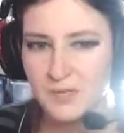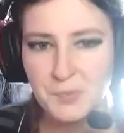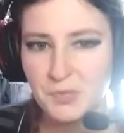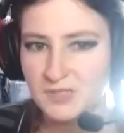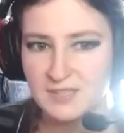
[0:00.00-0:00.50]

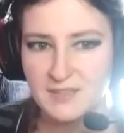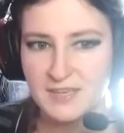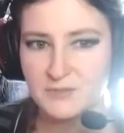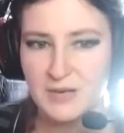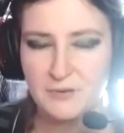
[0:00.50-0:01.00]
books and
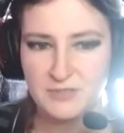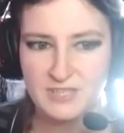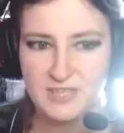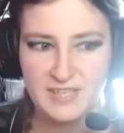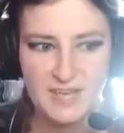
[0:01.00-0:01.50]
things when I was a
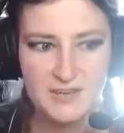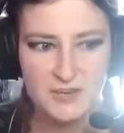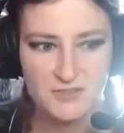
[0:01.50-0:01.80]
teenager,